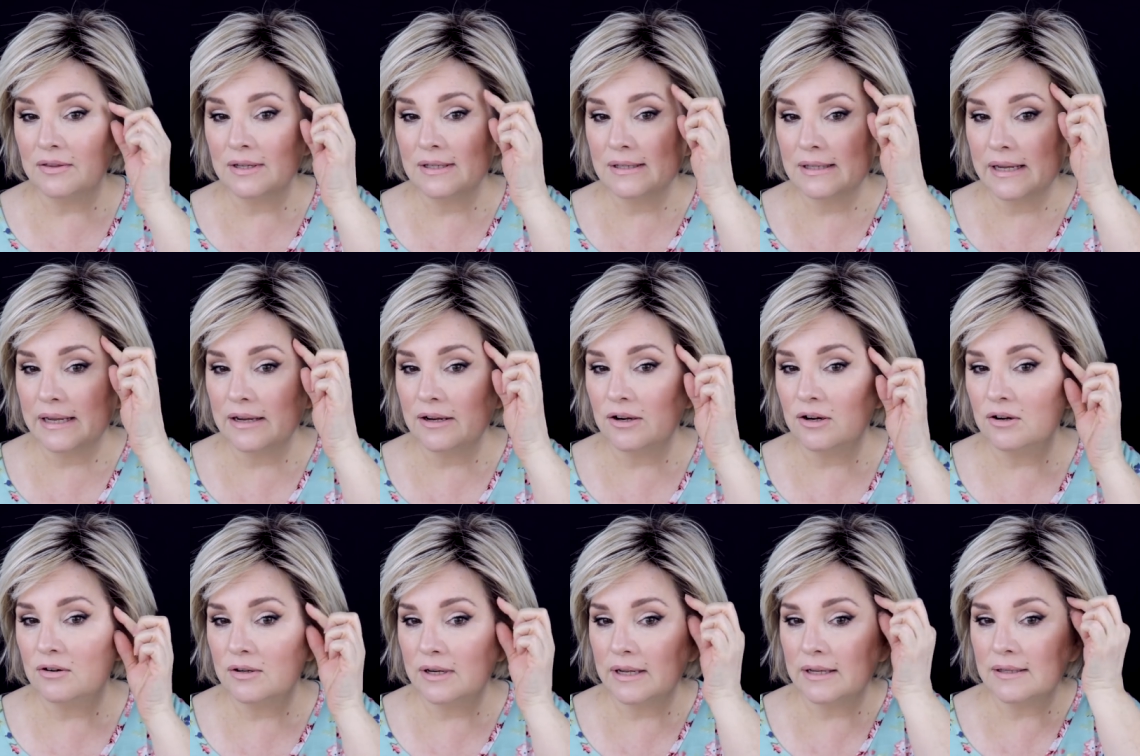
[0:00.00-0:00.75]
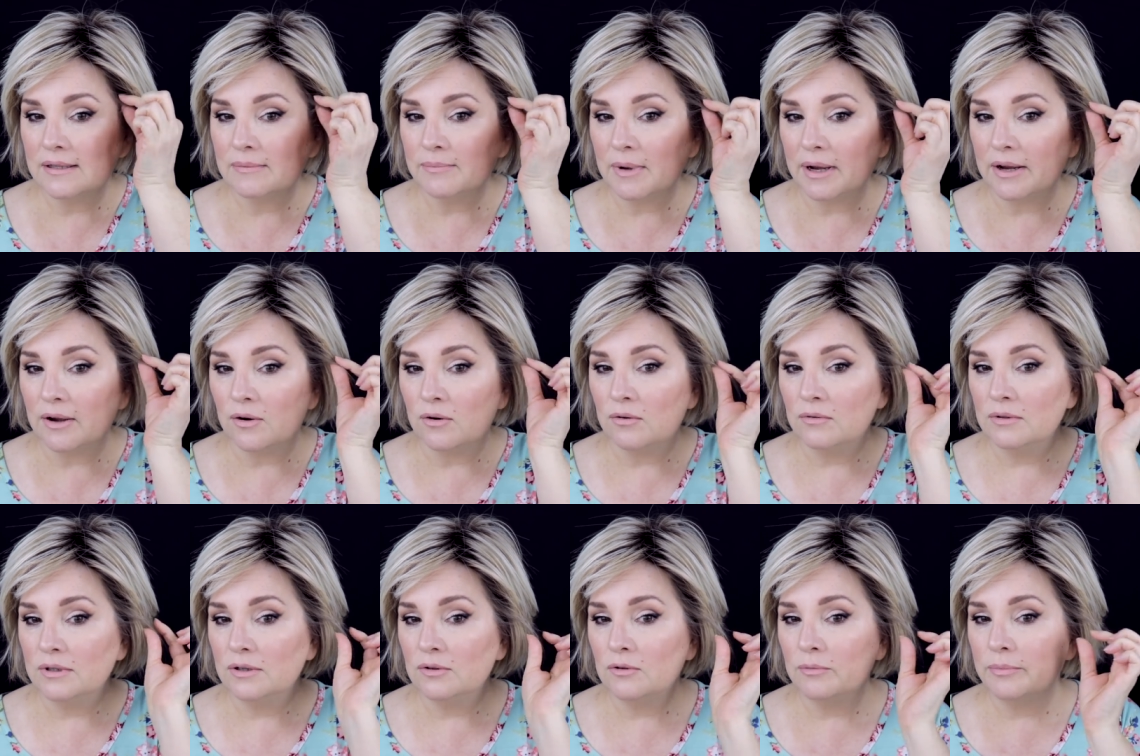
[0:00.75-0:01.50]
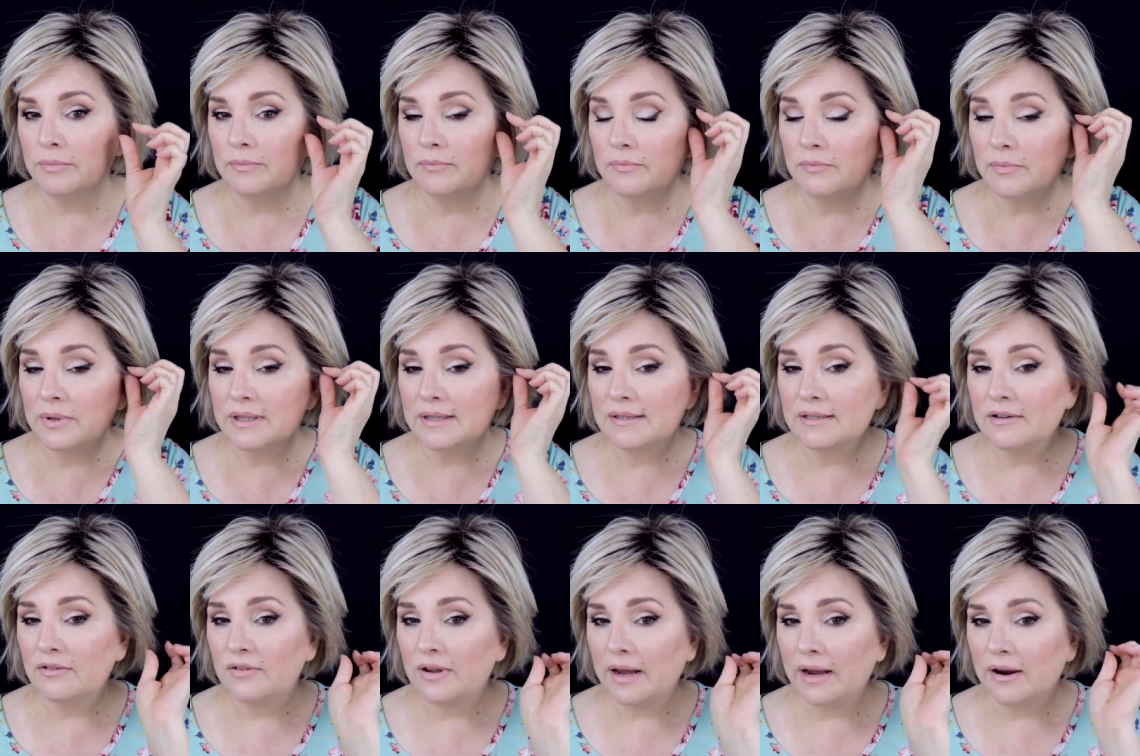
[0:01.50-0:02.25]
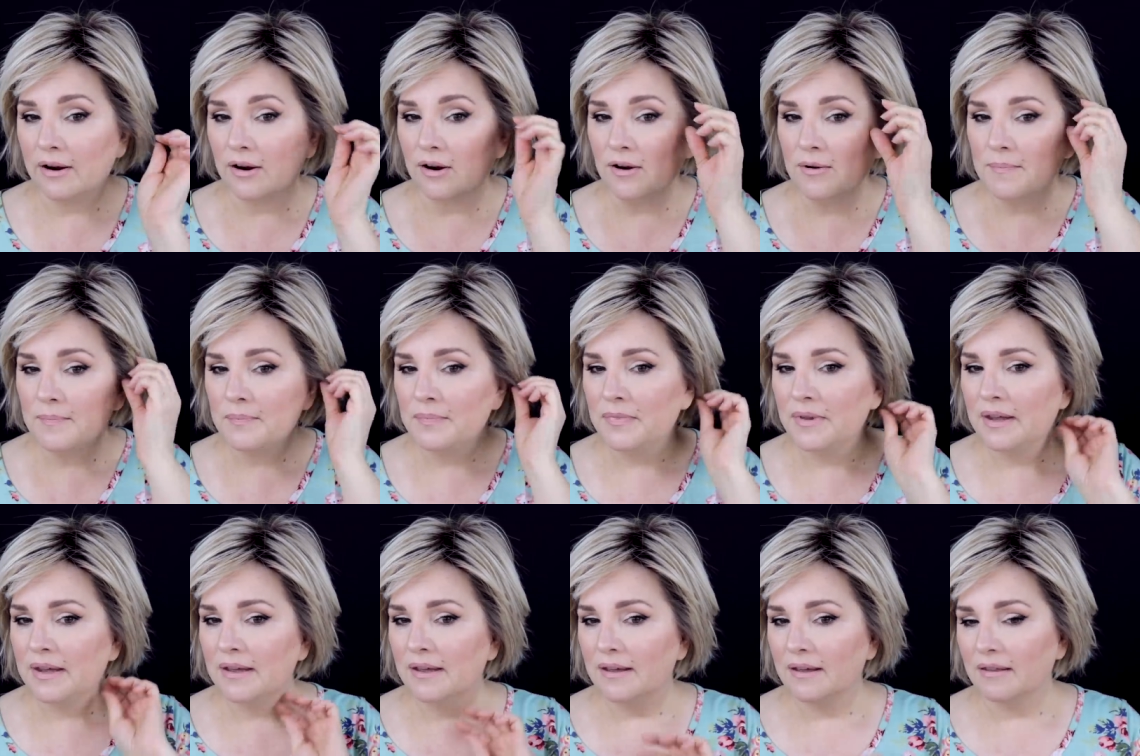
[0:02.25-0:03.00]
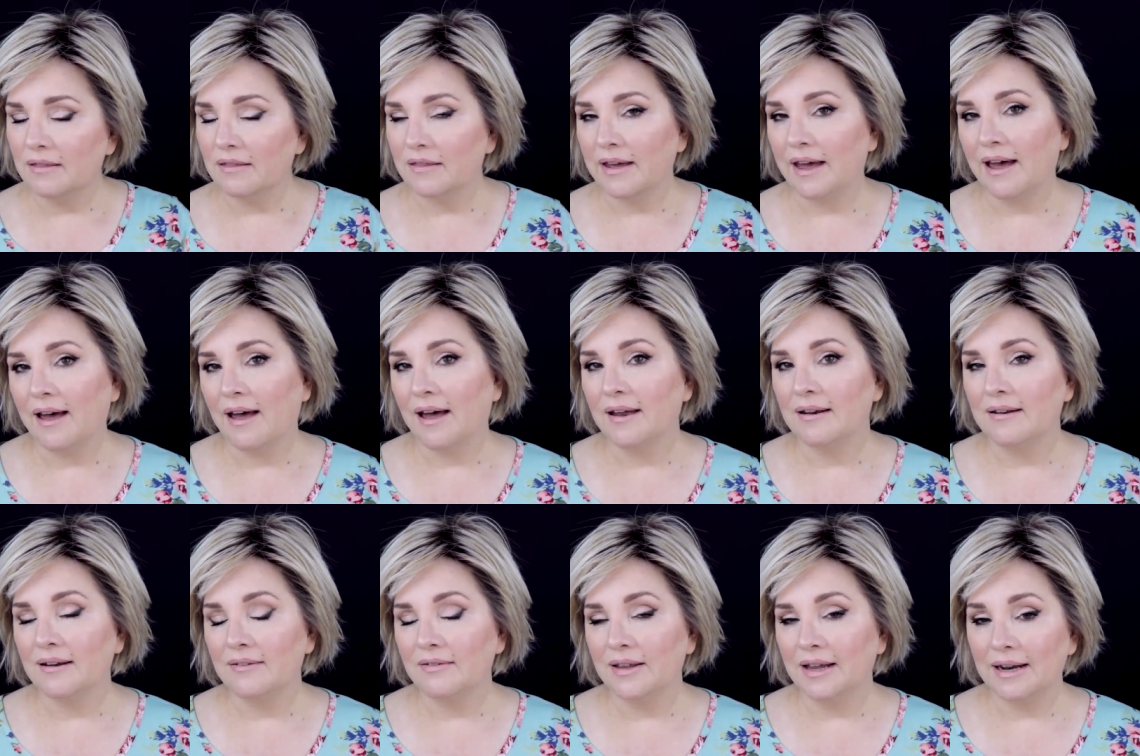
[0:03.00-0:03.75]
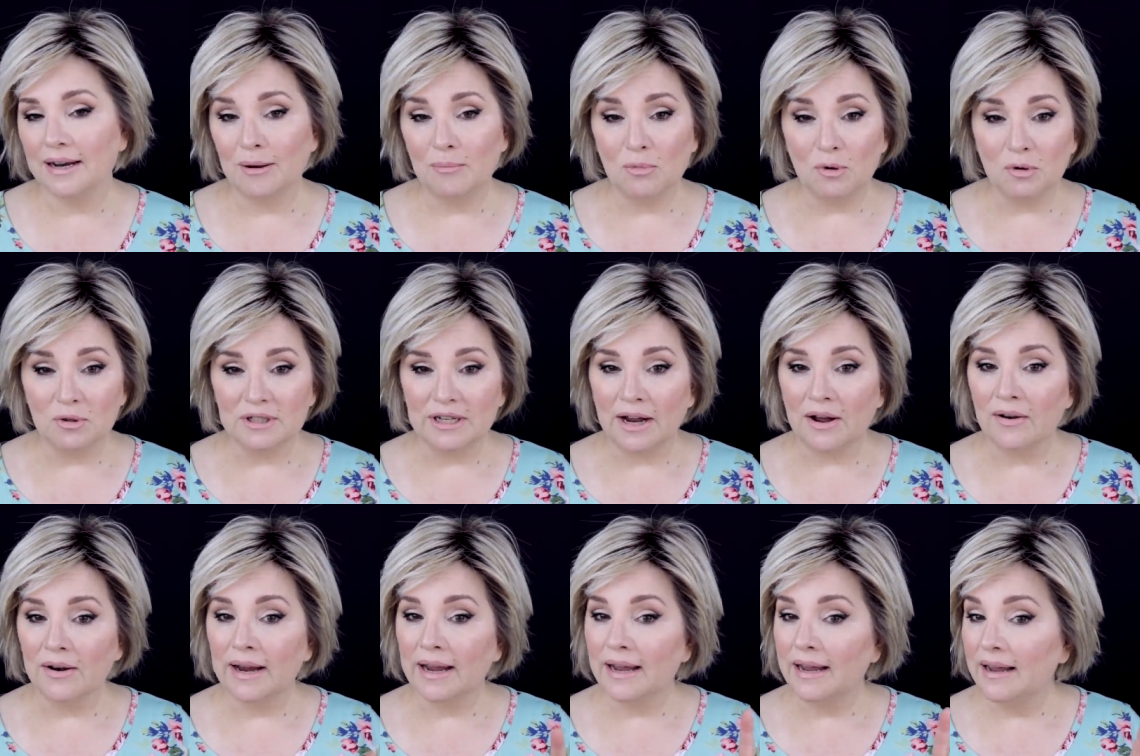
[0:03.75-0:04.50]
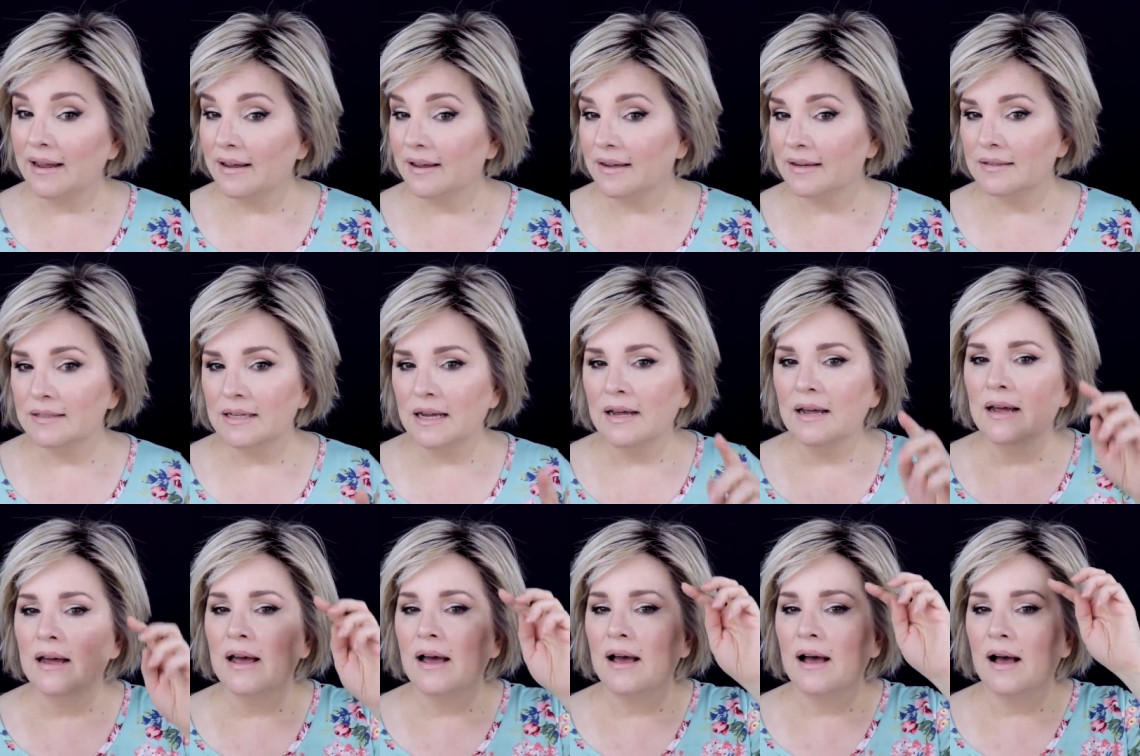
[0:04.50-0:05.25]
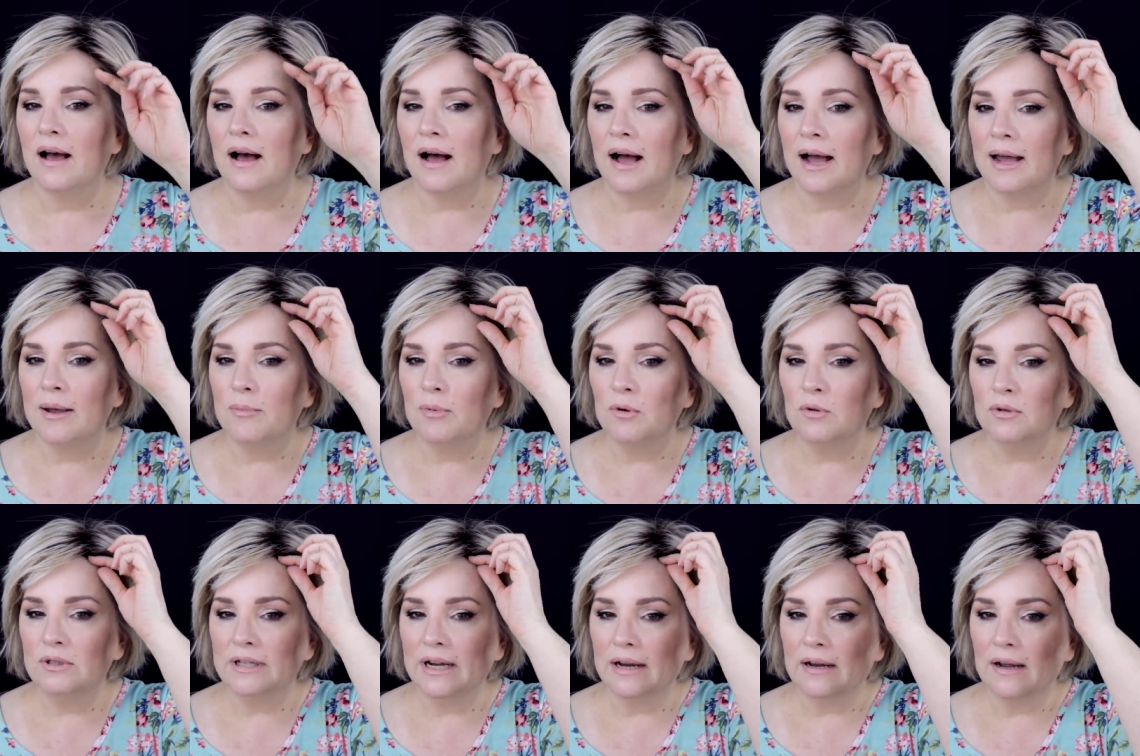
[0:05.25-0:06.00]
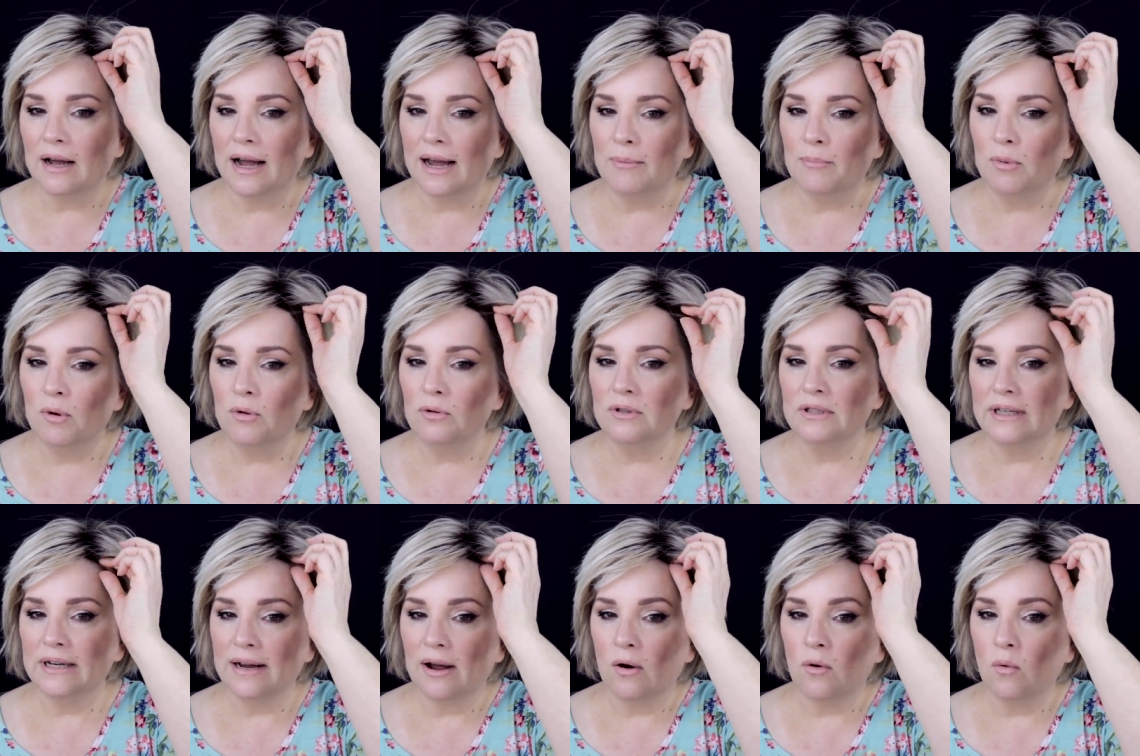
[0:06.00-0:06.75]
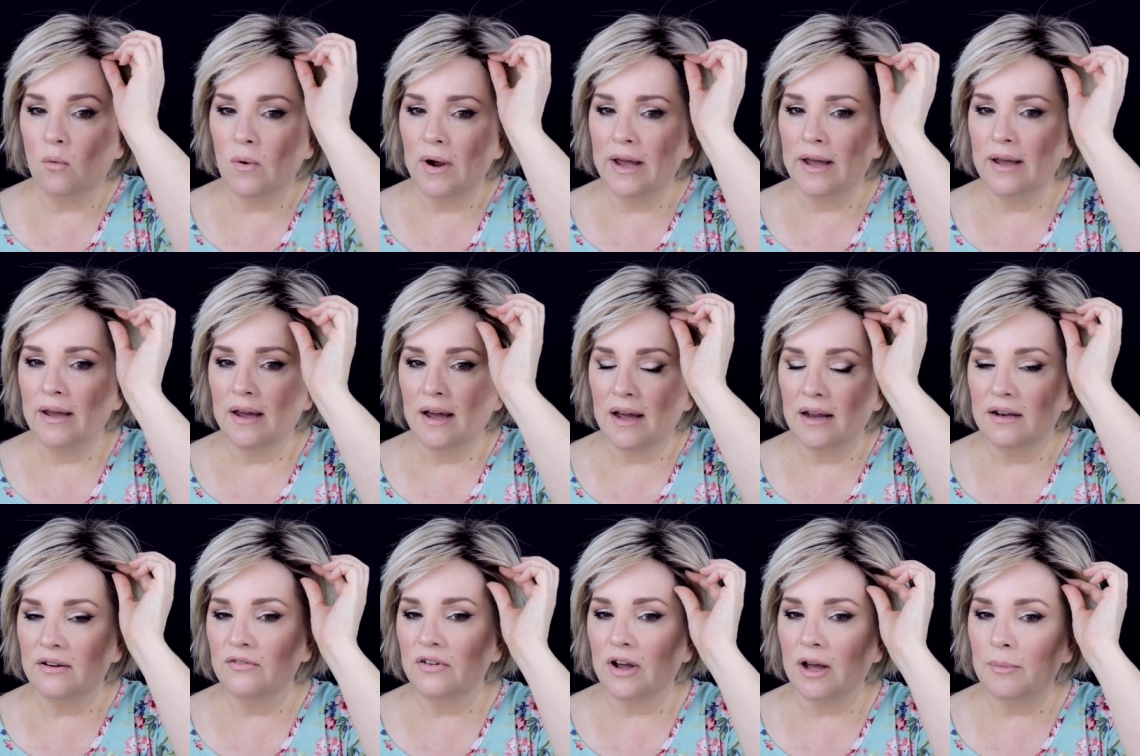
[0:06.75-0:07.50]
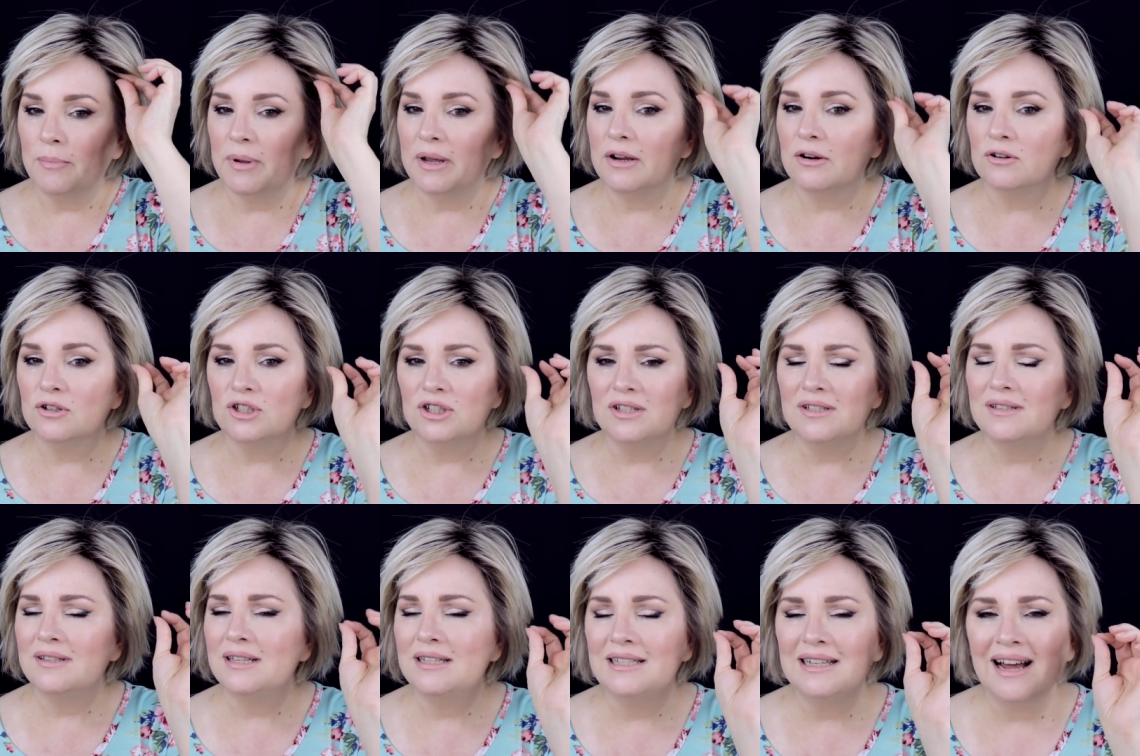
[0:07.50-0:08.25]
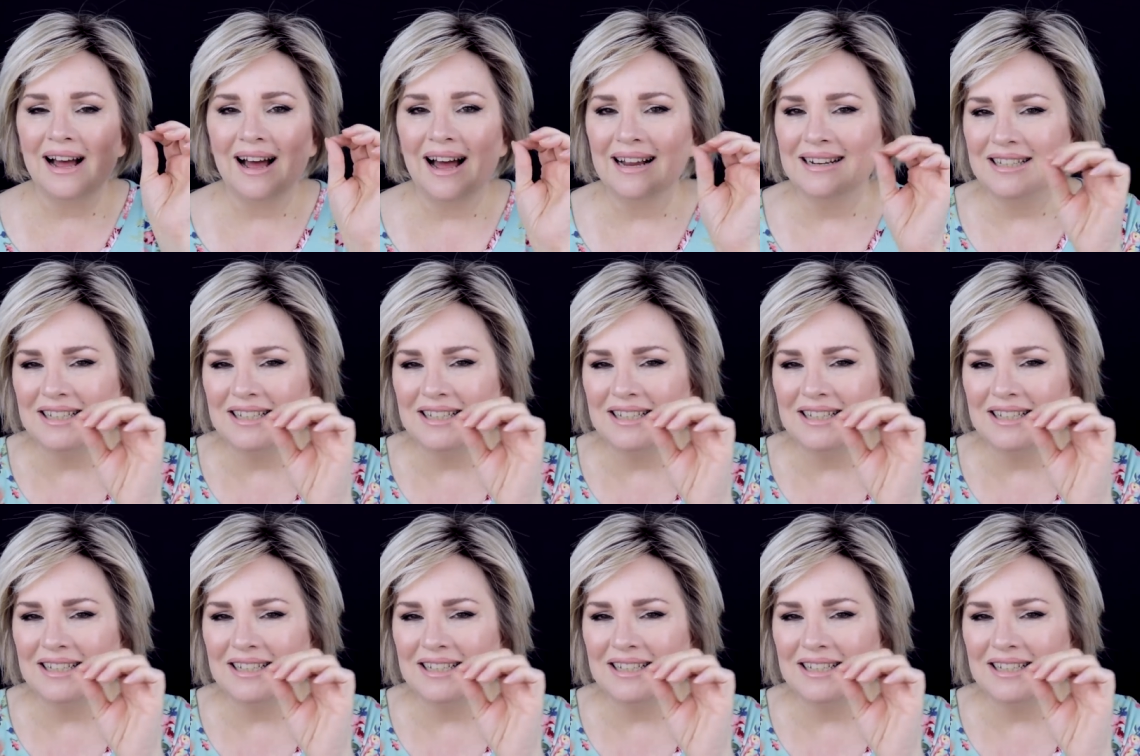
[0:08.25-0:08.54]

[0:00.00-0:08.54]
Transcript: This here is my own little bits of hair that, that I pulled out and I pulled out, I pulled it out way kind of up here, just the